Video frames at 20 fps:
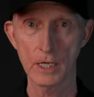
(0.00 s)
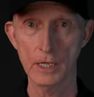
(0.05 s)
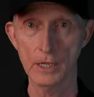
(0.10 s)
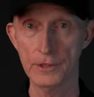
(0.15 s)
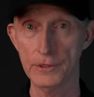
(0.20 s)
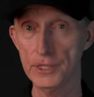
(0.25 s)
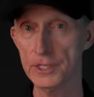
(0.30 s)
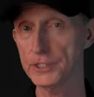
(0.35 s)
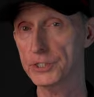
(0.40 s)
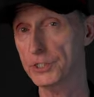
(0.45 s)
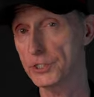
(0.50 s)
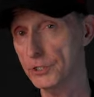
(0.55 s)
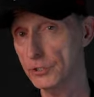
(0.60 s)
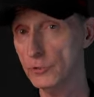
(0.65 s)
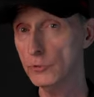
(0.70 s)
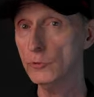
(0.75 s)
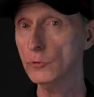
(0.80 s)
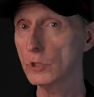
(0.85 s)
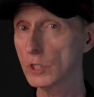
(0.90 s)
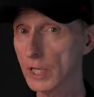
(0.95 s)
This
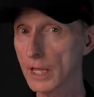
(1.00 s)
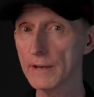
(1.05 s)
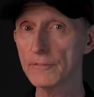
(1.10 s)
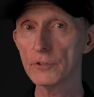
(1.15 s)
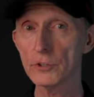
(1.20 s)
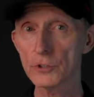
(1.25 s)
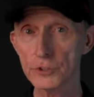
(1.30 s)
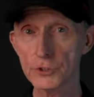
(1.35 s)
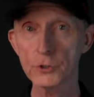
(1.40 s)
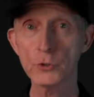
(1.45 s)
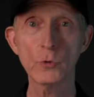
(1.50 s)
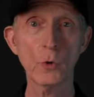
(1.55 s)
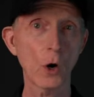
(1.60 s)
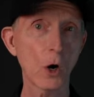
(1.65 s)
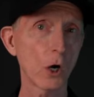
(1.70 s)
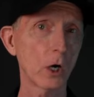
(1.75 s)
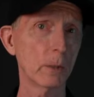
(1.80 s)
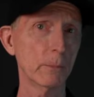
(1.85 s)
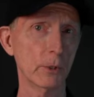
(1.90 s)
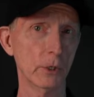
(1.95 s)
new Level 2
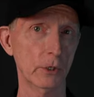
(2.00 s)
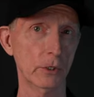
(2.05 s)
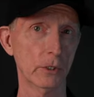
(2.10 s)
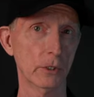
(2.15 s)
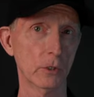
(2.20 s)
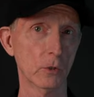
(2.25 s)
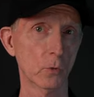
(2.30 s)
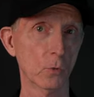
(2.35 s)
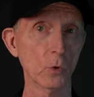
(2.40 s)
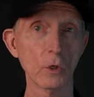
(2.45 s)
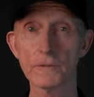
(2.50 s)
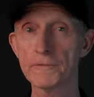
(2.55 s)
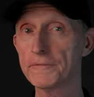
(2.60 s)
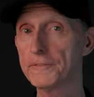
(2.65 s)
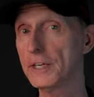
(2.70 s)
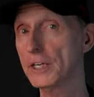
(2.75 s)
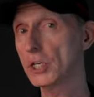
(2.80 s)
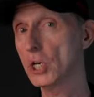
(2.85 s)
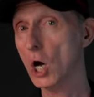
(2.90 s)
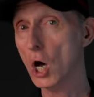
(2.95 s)
armor will
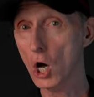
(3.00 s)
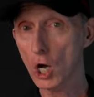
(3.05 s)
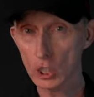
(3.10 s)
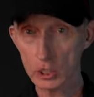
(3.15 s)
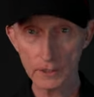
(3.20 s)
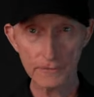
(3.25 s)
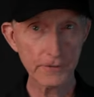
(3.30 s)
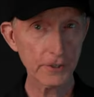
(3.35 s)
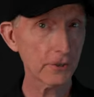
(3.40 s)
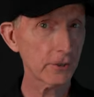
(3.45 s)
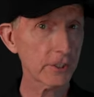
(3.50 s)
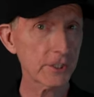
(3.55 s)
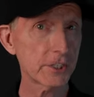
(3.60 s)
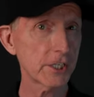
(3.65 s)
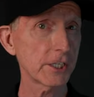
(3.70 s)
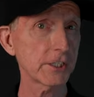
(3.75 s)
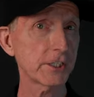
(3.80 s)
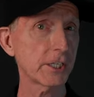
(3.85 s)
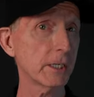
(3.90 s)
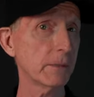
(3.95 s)
fit all of your
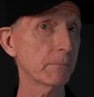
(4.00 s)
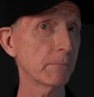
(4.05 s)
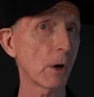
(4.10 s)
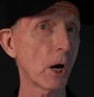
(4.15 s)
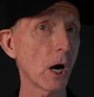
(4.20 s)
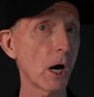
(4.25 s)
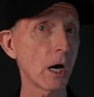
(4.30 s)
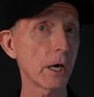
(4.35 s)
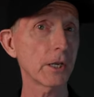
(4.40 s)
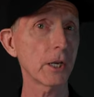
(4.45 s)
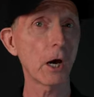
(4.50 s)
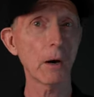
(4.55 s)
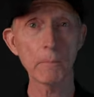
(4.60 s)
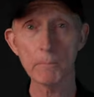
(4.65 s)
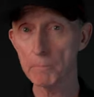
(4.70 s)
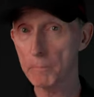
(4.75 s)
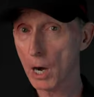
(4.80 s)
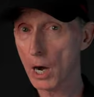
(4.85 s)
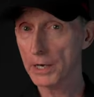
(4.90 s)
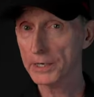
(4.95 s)
existing Bohn
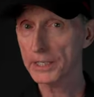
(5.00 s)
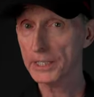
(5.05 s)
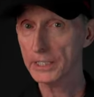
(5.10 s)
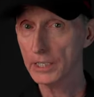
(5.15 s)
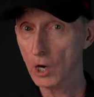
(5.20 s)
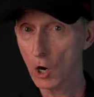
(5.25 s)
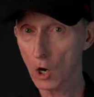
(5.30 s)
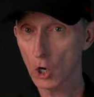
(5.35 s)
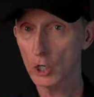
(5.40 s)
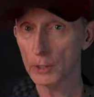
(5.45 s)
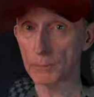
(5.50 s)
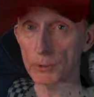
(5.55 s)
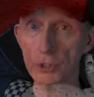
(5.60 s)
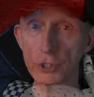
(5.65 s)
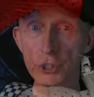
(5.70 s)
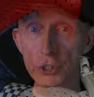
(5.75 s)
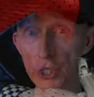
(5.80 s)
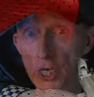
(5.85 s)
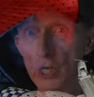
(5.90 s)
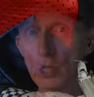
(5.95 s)
body armor
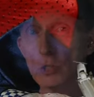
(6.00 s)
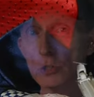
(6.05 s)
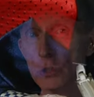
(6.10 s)
shell